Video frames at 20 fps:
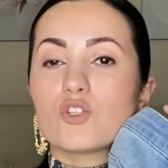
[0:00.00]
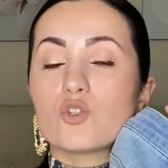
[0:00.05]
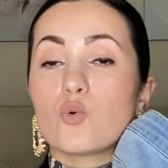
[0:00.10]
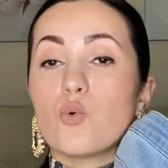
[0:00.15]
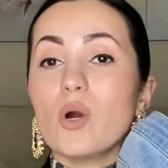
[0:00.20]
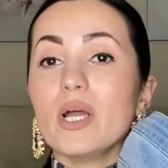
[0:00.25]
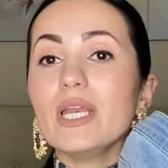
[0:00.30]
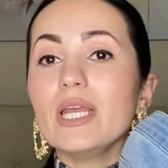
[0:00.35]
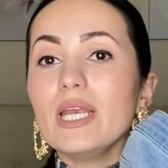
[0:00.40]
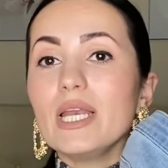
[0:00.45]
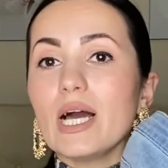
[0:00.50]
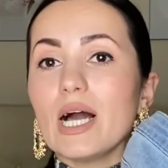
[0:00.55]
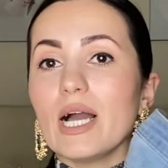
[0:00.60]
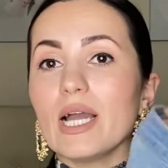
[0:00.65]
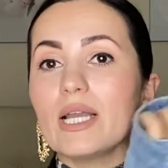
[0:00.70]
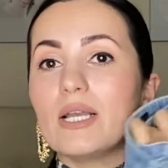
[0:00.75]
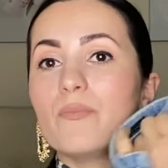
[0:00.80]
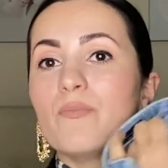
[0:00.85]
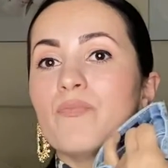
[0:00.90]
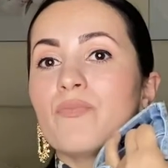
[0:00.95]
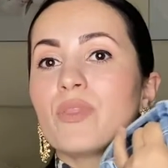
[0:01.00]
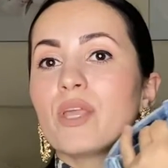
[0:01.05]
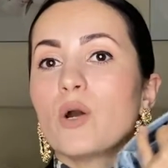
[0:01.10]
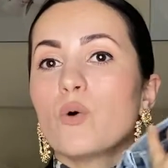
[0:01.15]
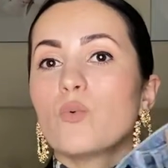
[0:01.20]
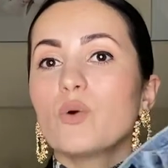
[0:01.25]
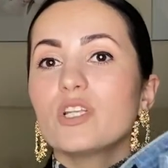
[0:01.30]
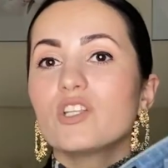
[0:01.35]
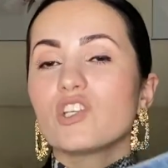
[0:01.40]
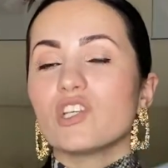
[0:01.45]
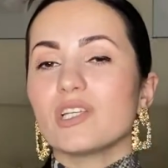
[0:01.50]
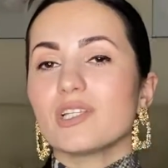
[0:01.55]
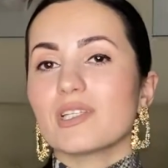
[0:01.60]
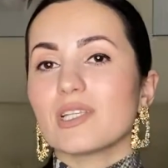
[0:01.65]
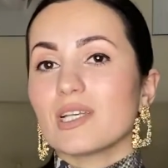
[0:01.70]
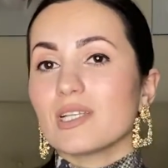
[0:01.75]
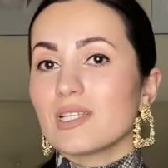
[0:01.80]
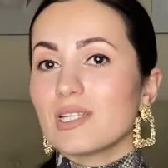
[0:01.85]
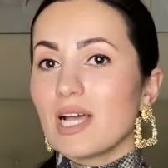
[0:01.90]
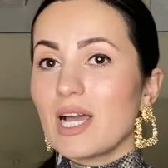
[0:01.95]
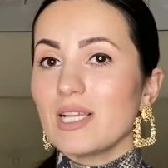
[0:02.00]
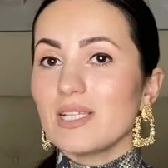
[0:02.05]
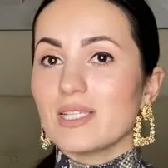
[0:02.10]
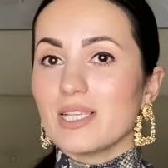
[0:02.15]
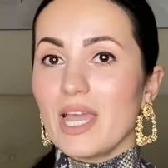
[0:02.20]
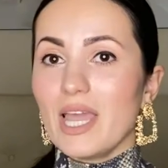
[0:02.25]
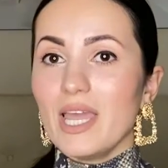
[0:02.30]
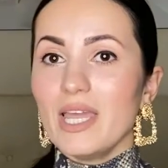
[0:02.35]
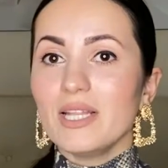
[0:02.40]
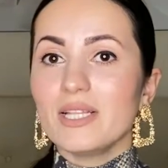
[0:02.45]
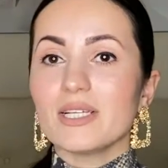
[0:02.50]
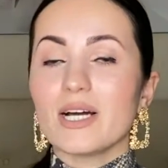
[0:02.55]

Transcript: 29, which is a size 8.